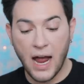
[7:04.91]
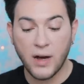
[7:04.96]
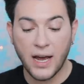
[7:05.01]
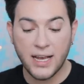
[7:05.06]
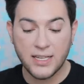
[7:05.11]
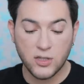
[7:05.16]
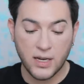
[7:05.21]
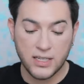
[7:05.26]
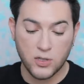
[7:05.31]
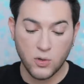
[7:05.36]
You
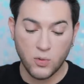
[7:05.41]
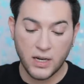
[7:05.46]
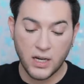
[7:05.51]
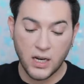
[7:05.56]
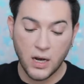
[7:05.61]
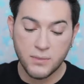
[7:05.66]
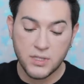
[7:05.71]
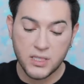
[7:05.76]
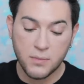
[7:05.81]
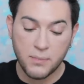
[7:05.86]
guys, okay, so when it
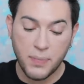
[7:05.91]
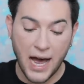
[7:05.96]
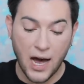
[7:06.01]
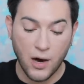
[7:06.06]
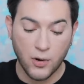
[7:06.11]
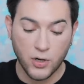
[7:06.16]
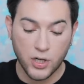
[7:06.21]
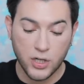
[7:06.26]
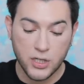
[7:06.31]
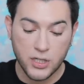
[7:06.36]
comes to
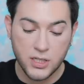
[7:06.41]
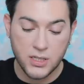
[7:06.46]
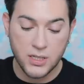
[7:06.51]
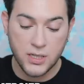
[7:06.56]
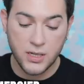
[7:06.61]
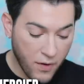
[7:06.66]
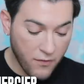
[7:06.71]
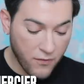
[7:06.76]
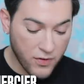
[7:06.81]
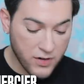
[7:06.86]

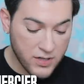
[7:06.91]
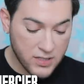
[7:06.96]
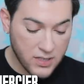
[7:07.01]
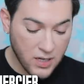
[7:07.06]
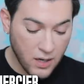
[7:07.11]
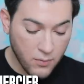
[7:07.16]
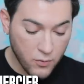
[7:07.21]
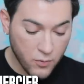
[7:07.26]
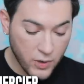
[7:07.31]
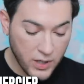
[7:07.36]
powders, but for
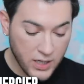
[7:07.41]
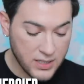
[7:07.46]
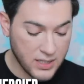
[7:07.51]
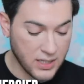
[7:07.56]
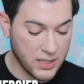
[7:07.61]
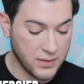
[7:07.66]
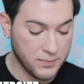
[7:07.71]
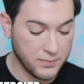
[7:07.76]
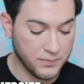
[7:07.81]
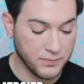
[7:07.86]
some
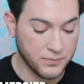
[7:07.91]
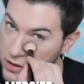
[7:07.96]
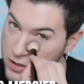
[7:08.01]
reason,